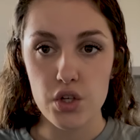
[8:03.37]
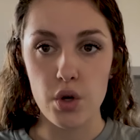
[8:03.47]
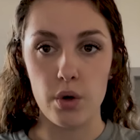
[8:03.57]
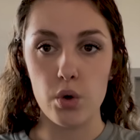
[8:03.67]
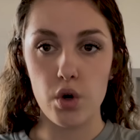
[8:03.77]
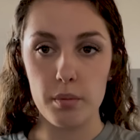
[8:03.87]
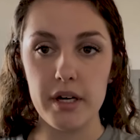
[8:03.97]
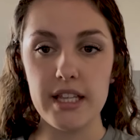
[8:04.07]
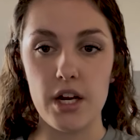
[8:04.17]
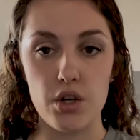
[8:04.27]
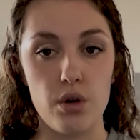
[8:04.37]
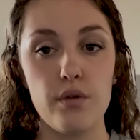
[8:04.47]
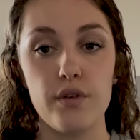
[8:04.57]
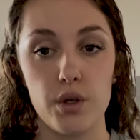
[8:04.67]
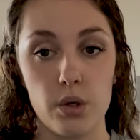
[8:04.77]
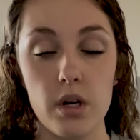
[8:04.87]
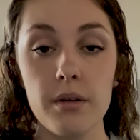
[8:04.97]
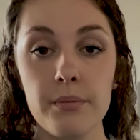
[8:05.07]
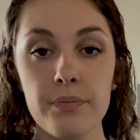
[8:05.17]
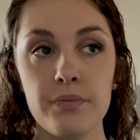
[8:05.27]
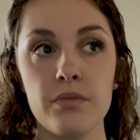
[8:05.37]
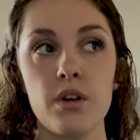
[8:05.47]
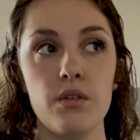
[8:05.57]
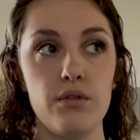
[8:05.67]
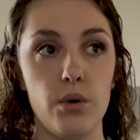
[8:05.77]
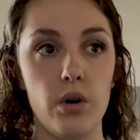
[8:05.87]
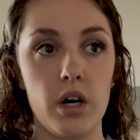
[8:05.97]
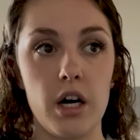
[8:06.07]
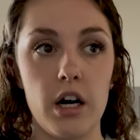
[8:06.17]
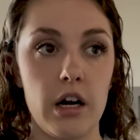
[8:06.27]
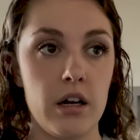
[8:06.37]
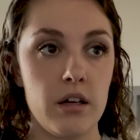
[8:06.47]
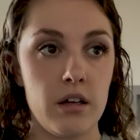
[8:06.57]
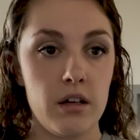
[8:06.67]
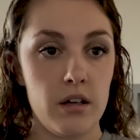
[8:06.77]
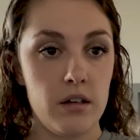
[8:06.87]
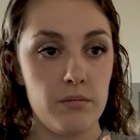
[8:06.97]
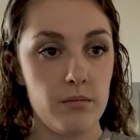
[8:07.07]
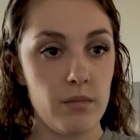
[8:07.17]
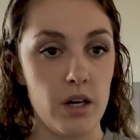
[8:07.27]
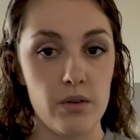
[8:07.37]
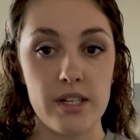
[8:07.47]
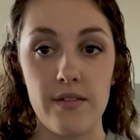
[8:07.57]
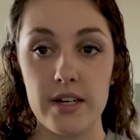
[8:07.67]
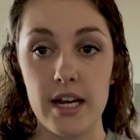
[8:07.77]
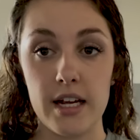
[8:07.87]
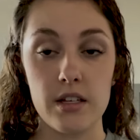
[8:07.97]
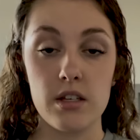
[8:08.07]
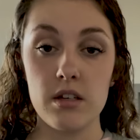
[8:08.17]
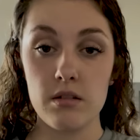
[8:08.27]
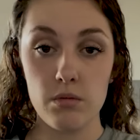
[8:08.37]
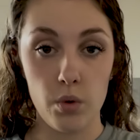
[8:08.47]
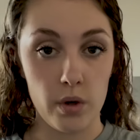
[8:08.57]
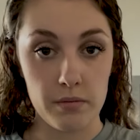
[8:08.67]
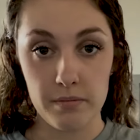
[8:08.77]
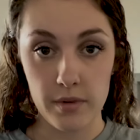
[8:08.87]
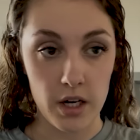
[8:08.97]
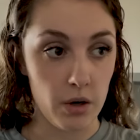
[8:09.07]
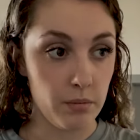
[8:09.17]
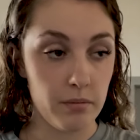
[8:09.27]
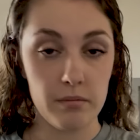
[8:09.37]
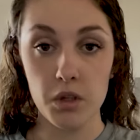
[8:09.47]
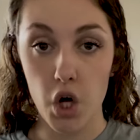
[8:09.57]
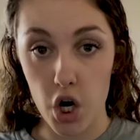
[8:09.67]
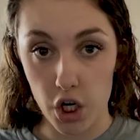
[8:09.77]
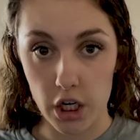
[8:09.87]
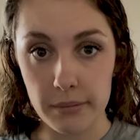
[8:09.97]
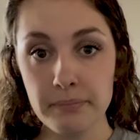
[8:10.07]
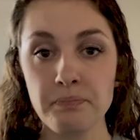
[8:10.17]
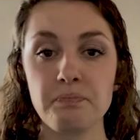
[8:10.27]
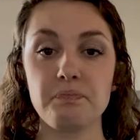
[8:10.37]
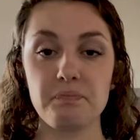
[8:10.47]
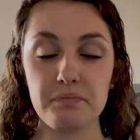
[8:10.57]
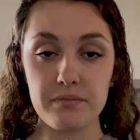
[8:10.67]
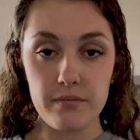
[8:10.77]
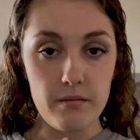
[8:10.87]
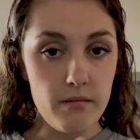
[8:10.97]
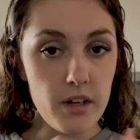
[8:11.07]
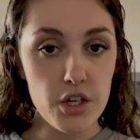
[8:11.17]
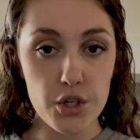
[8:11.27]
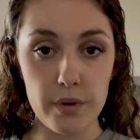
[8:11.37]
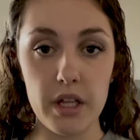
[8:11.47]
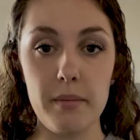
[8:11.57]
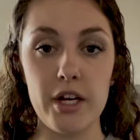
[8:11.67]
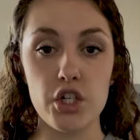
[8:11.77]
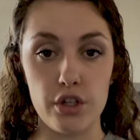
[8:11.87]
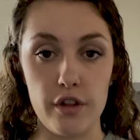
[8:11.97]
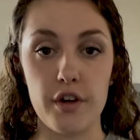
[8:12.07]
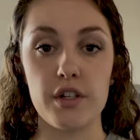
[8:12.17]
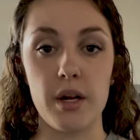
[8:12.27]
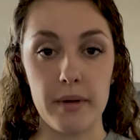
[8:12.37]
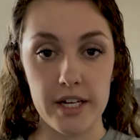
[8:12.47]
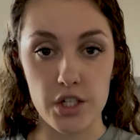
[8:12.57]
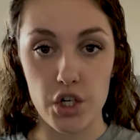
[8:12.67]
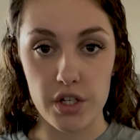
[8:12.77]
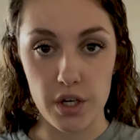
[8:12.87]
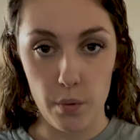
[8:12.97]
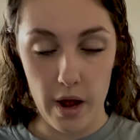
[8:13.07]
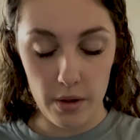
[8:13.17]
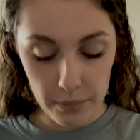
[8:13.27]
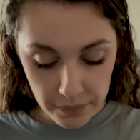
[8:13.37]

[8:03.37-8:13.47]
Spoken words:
So incorporate that new food for, you know, 7 days, you know, longer to really make sure that their stomach is adjusting well.